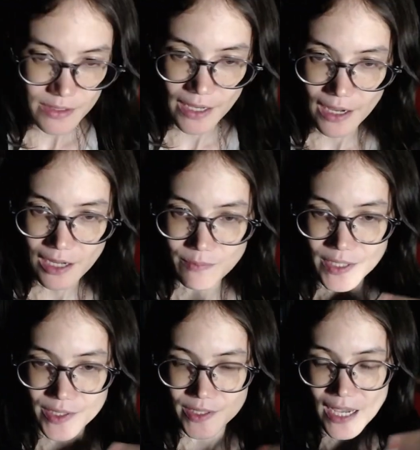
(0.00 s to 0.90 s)
Yeah, I
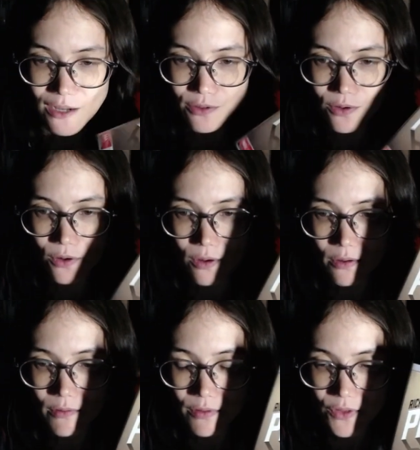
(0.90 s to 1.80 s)
missed out
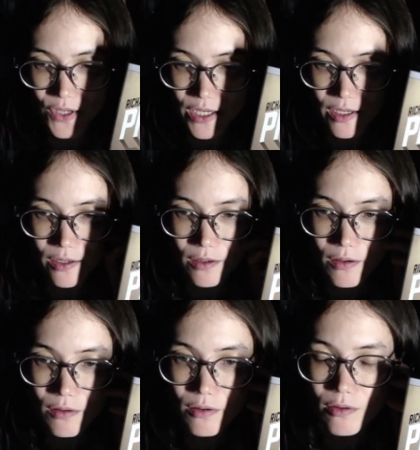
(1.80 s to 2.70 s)
on the
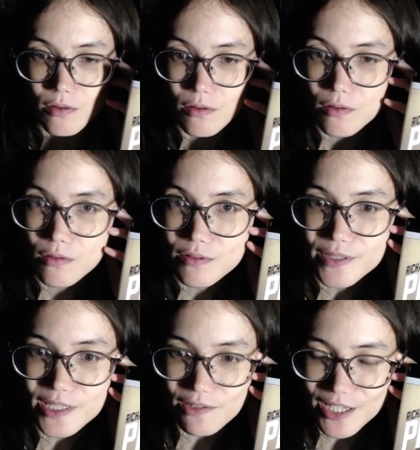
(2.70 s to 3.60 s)

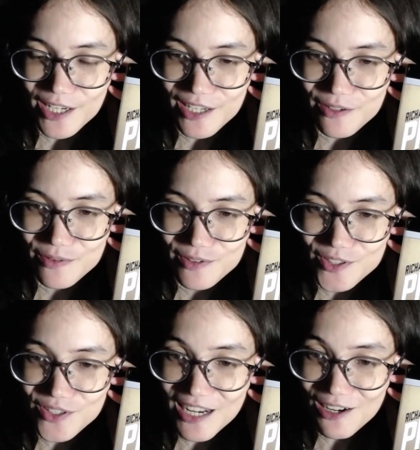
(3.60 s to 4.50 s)
DVD.
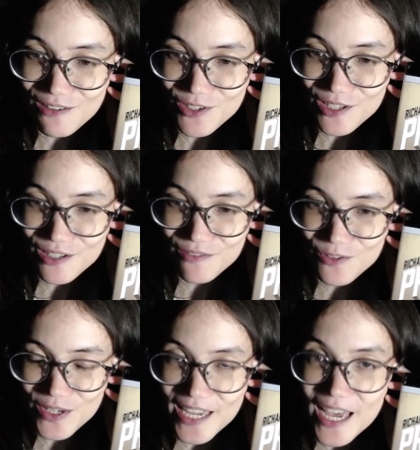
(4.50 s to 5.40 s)
So now I got it in
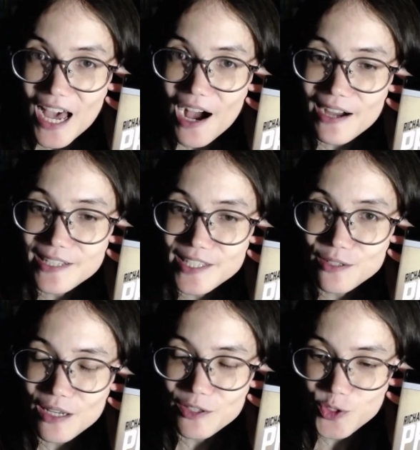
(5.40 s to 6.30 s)
4K. I
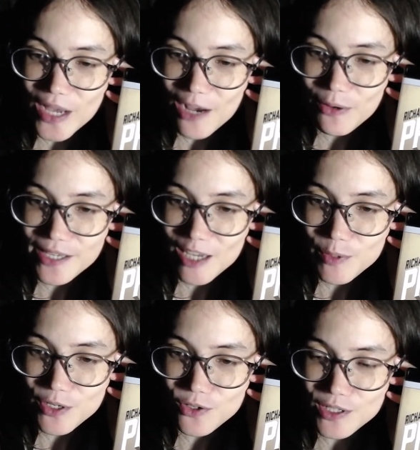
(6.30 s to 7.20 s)
did, so how I
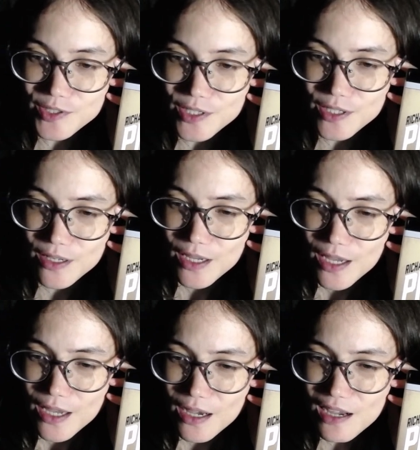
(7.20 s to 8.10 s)
came across it,
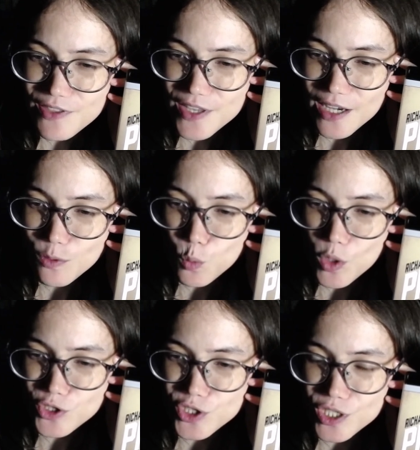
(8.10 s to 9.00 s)
I think I
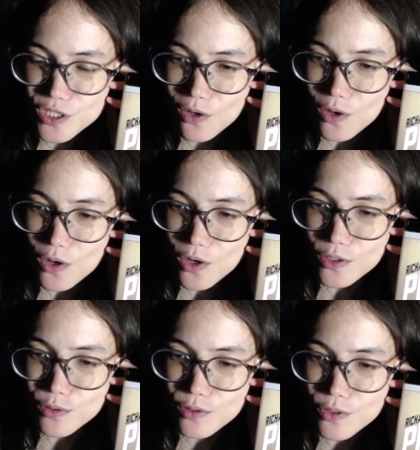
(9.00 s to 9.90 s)
watched it
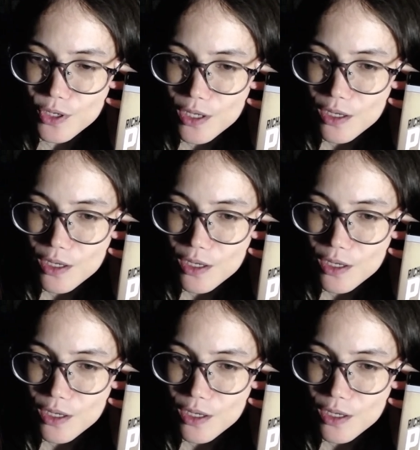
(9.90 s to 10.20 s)
on